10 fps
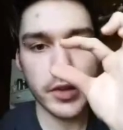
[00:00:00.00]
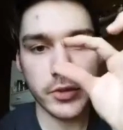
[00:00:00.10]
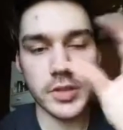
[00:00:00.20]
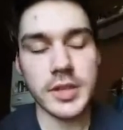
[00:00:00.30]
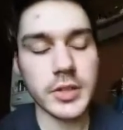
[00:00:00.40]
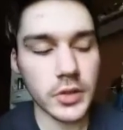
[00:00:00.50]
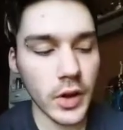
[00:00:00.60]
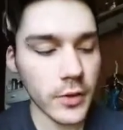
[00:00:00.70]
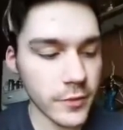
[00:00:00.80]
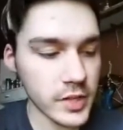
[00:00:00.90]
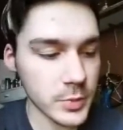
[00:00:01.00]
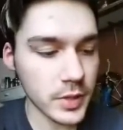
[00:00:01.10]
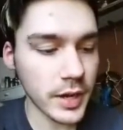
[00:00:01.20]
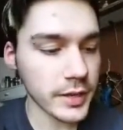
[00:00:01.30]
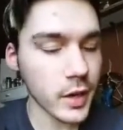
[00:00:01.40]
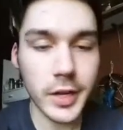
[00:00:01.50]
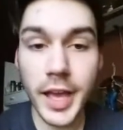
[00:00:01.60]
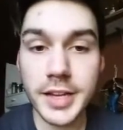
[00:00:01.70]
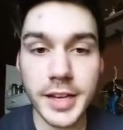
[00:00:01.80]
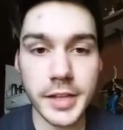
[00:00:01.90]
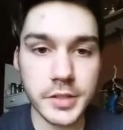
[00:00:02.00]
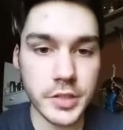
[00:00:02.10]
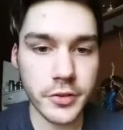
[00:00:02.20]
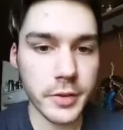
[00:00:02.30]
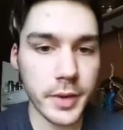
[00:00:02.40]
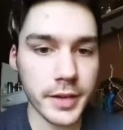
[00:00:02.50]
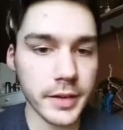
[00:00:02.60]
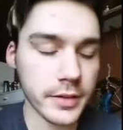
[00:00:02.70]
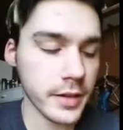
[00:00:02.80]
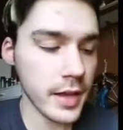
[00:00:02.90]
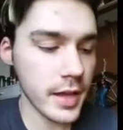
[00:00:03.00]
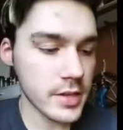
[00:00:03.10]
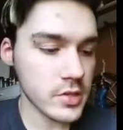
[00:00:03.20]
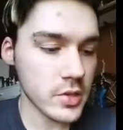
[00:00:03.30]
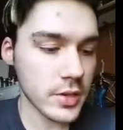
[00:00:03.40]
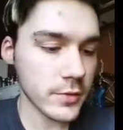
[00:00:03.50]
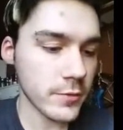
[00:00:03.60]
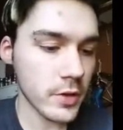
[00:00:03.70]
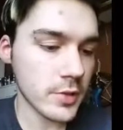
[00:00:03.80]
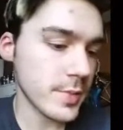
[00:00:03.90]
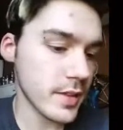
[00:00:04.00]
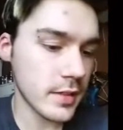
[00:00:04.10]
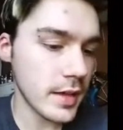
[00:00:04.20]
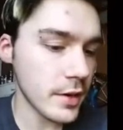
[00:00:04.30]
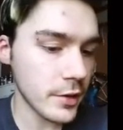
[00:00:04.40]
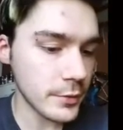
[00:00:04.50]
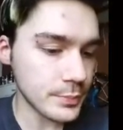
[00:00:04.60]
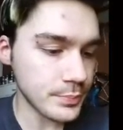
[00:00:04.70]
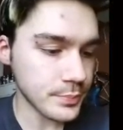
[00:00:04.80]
you'll see a little Facebook icon and an Instagram icon. So you can follow me there.